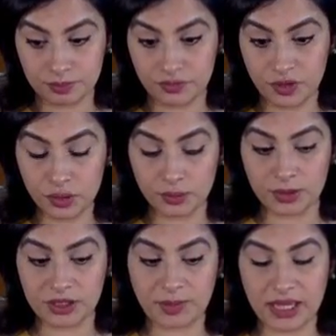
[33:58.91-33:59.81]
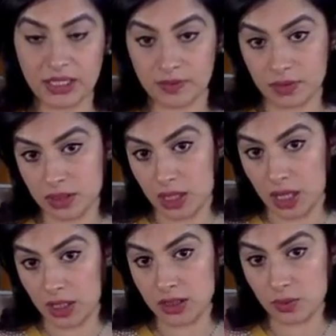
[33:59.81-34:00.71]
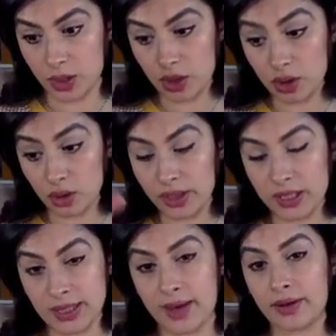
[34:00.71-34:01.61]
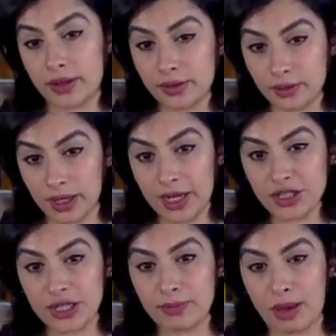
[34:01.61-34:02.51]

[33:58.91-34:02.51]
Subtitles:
view perspective of things where you're looking down and you can actually